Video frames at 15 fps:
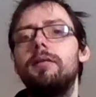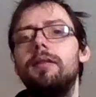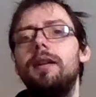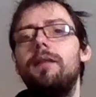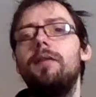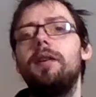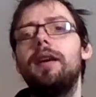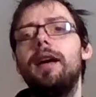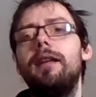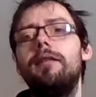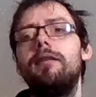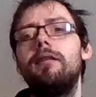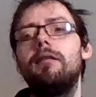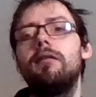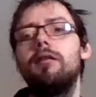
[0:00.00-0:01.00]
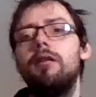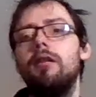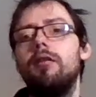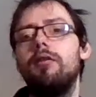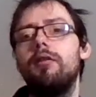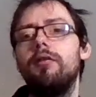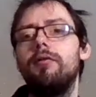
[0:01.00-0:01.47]
If you get
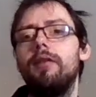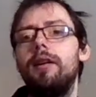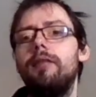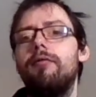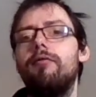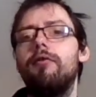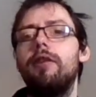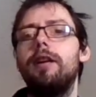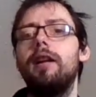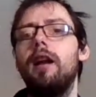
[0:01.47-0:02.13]
claw free